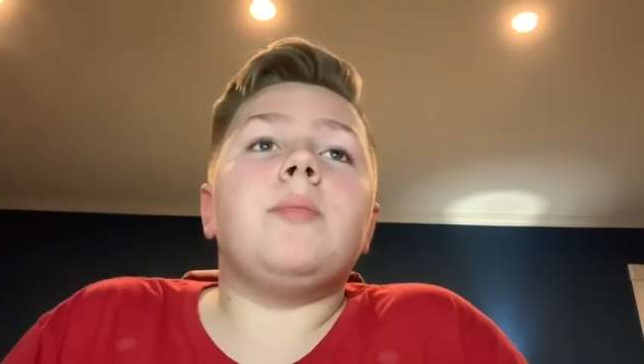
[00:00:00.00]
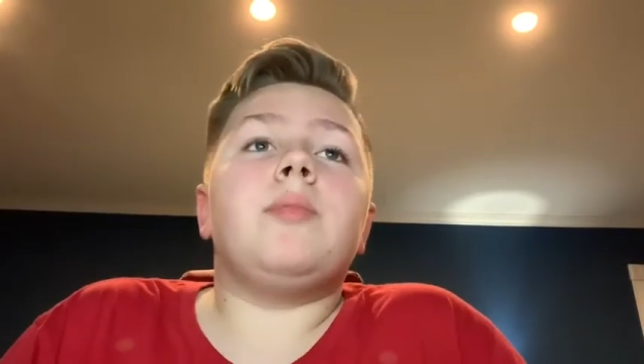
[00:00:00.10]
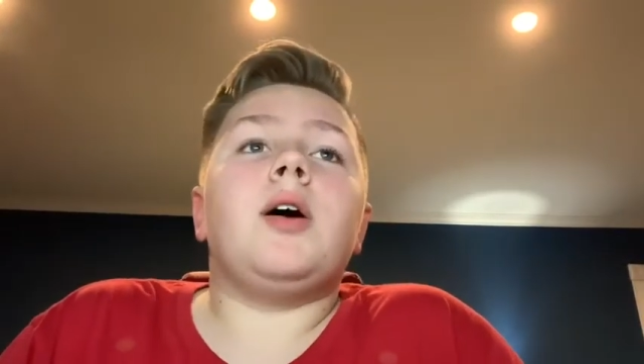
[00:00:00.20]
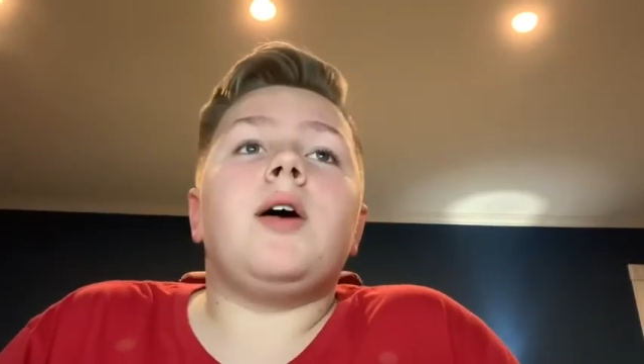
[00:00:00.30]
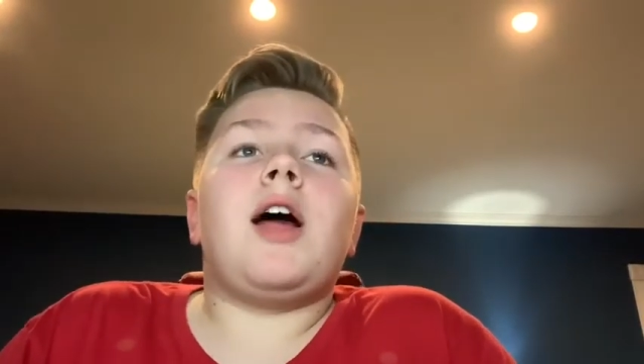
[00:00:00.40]

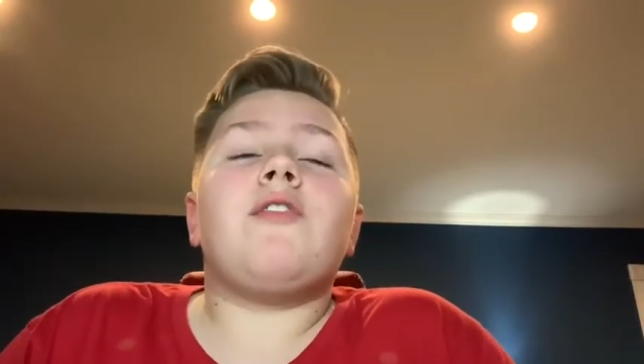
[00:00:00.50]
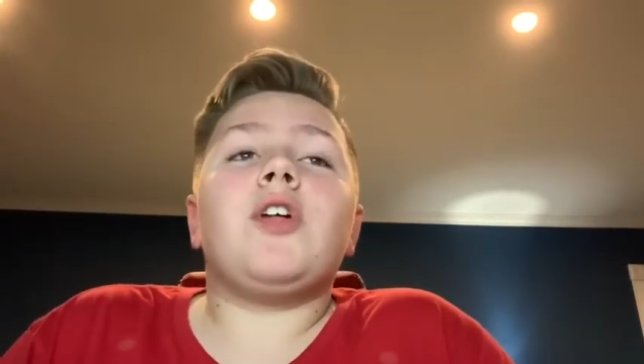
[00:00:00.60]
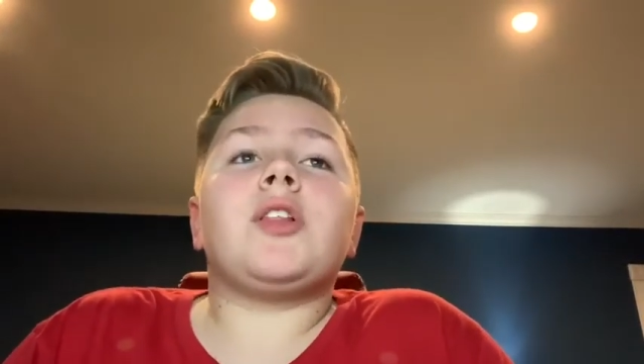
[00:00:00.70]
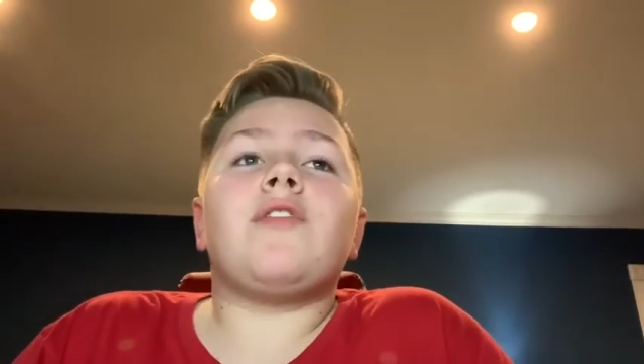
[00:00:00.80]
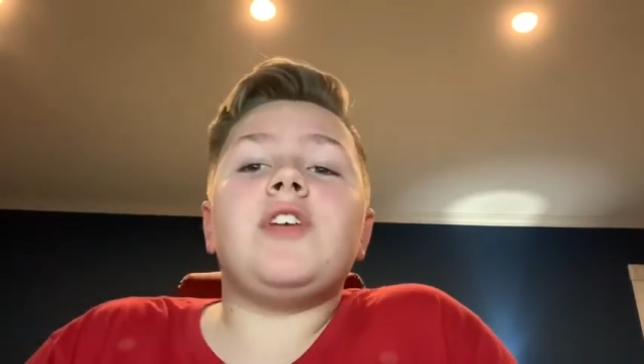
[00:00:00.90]
But I feel
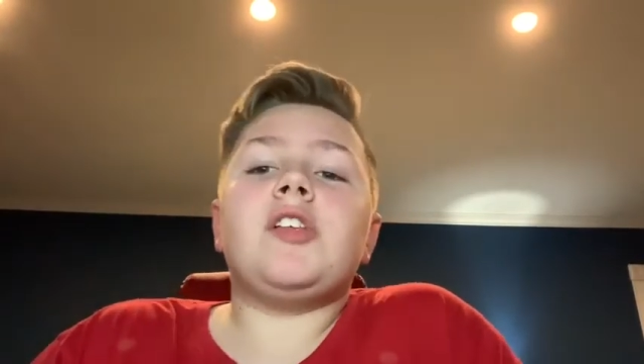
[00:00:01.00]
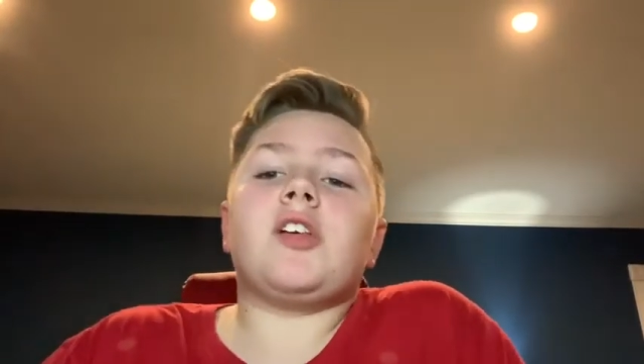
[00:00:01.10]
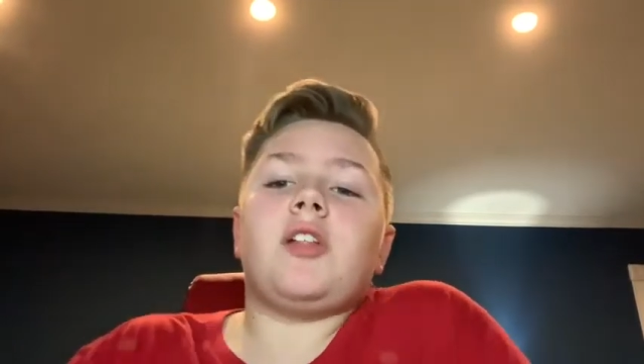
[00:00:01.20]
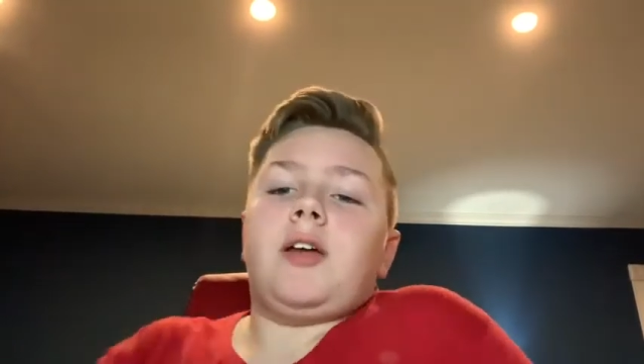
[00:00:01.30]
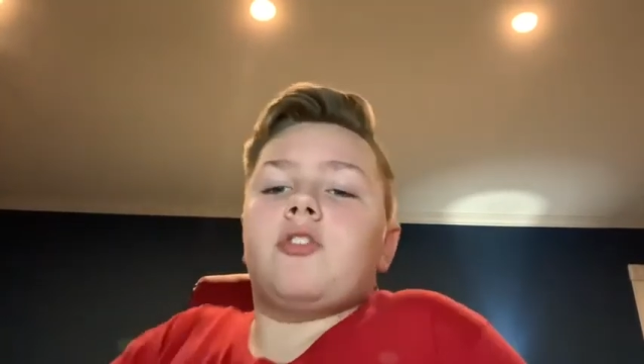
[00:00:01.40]
like the Fiend's going
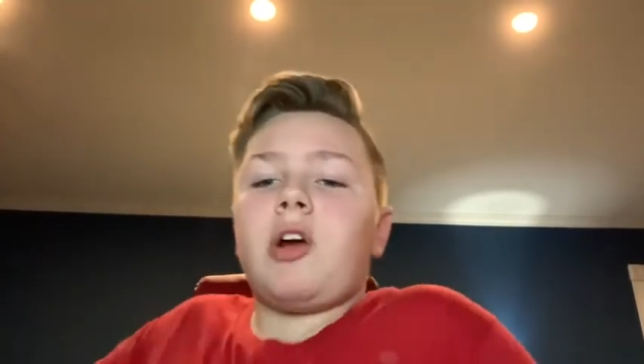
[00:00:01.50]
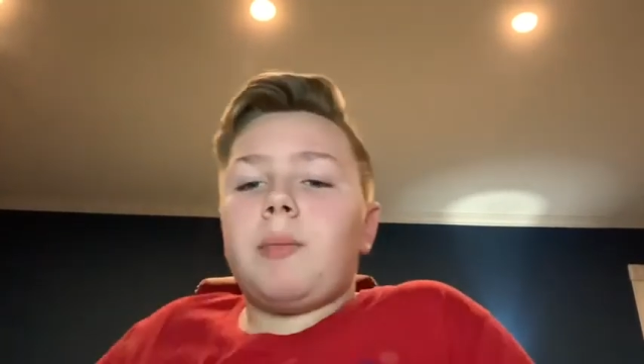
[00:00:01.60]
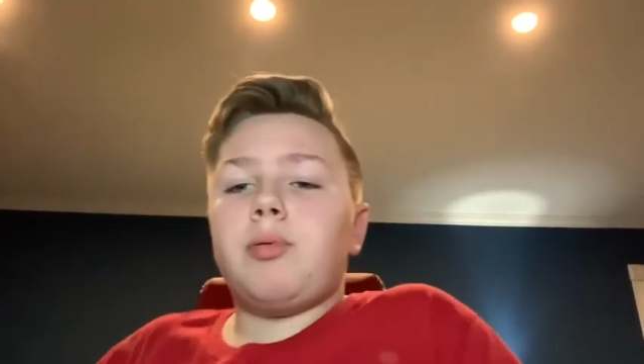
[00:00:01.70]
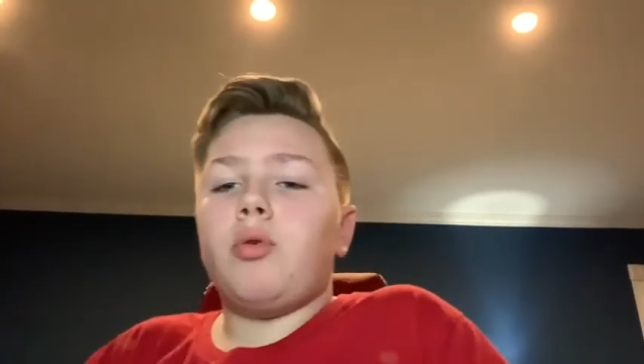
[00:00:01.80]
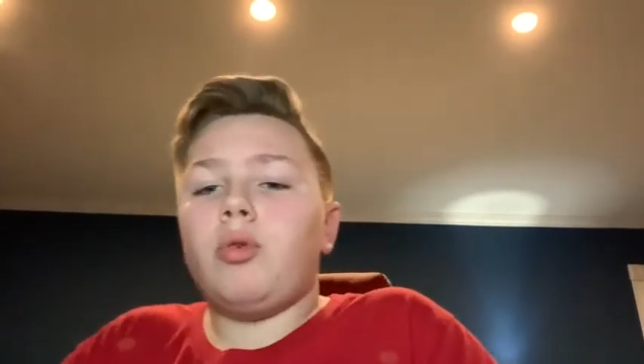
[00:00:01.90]
to, like, try to
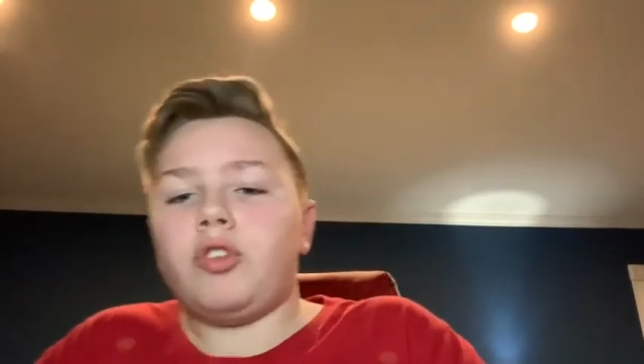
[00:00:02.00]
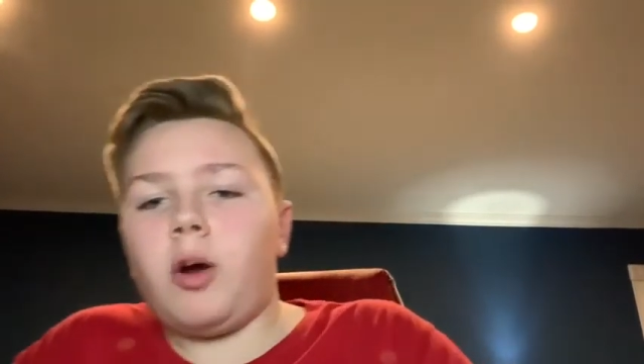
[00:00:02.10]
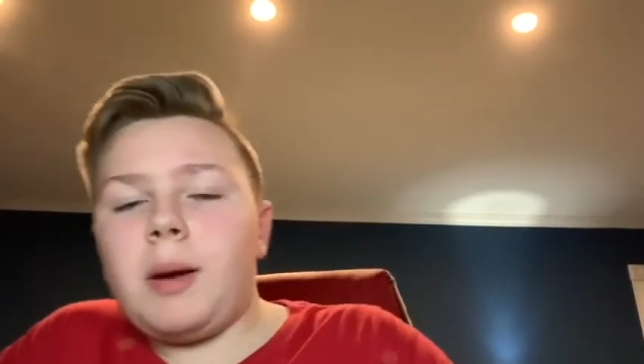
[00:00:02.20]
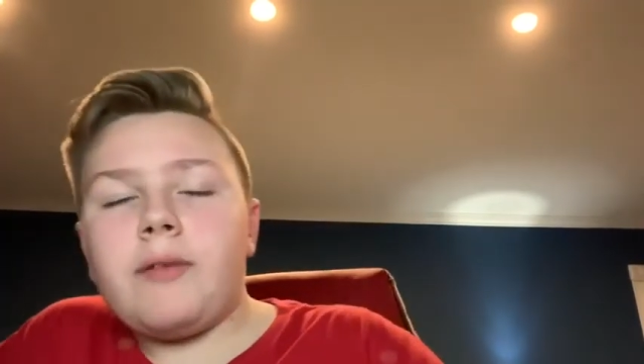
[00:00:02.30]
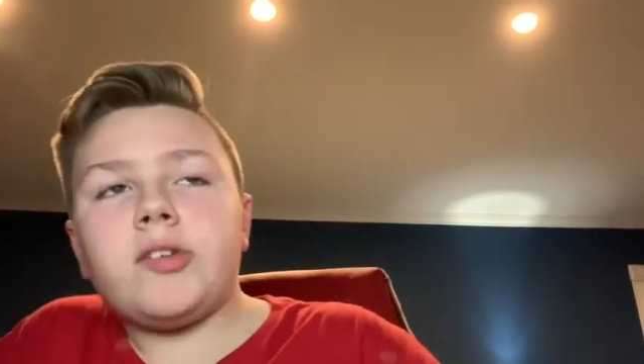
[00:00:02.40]
pull his
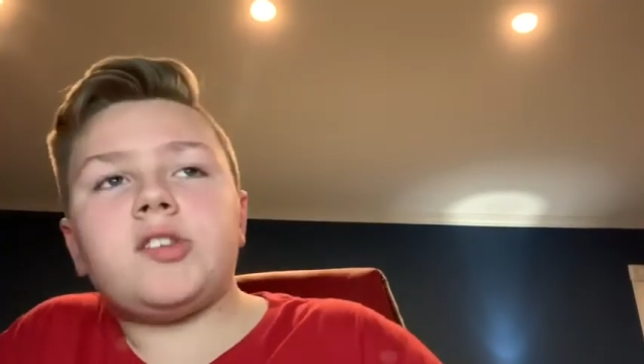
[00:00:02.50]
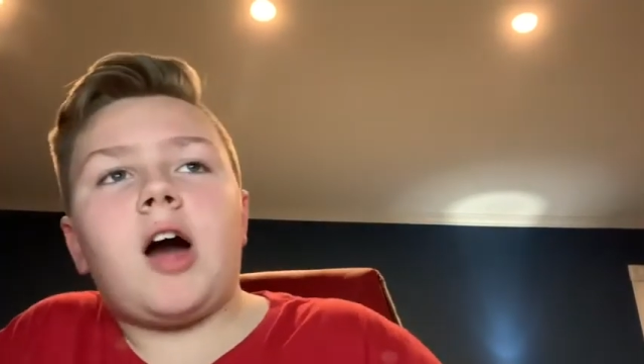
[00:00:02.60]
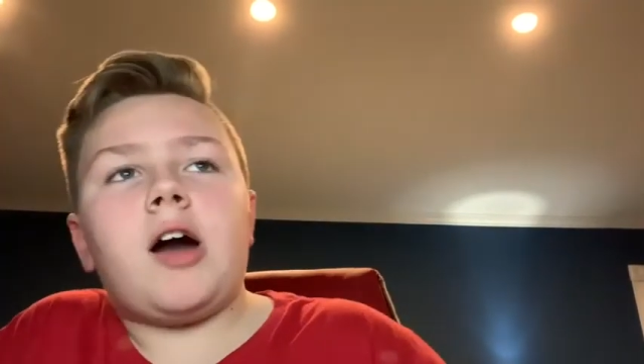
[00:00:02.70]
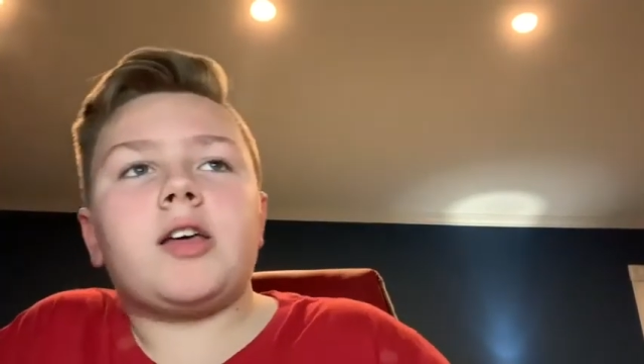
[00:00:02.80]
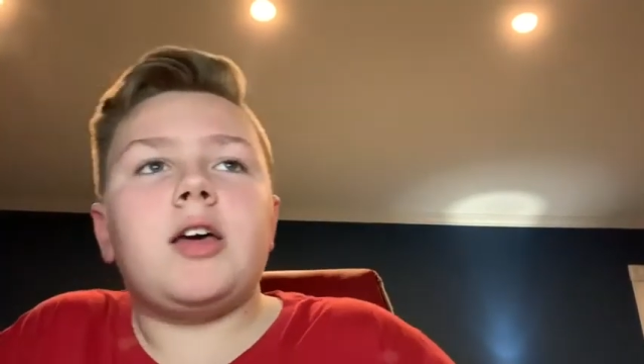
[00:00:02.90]
arm out of his
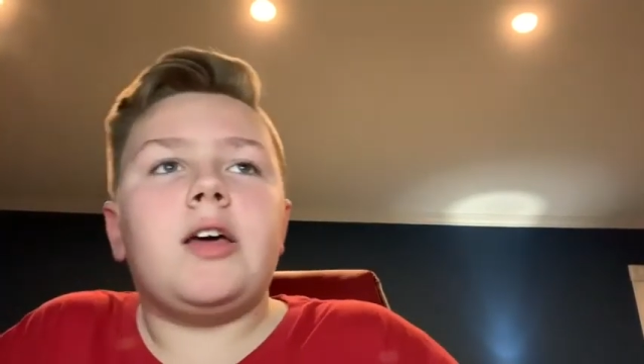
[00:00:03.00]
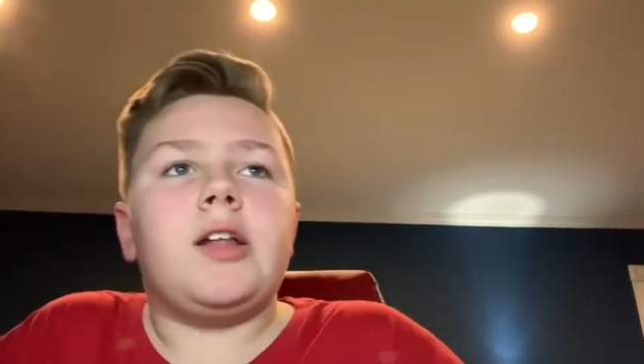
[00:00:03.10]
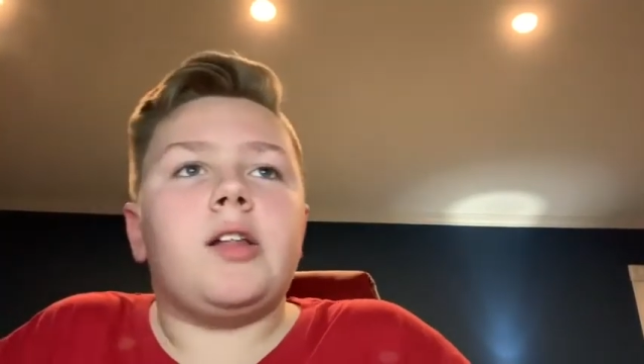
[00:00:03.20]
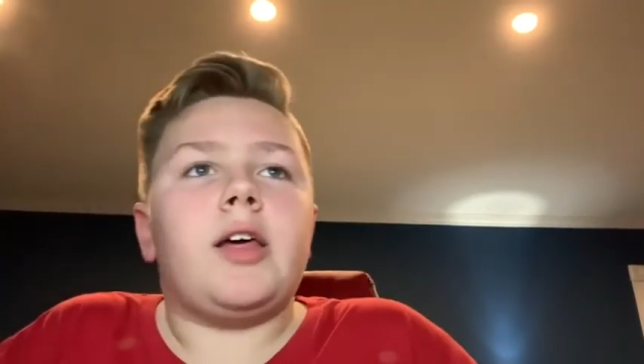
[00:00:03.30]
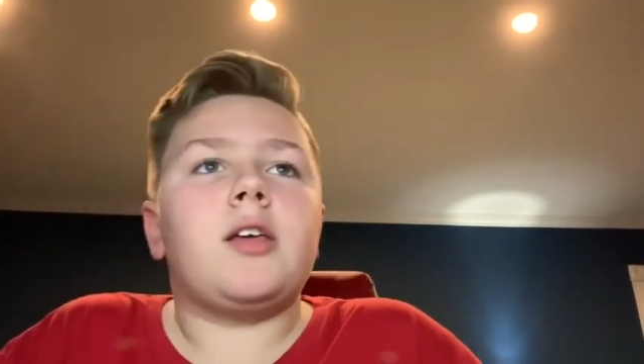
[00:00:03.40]
socket
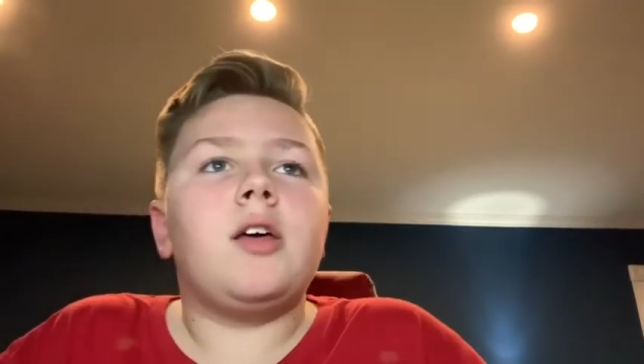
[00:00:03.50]
and, like,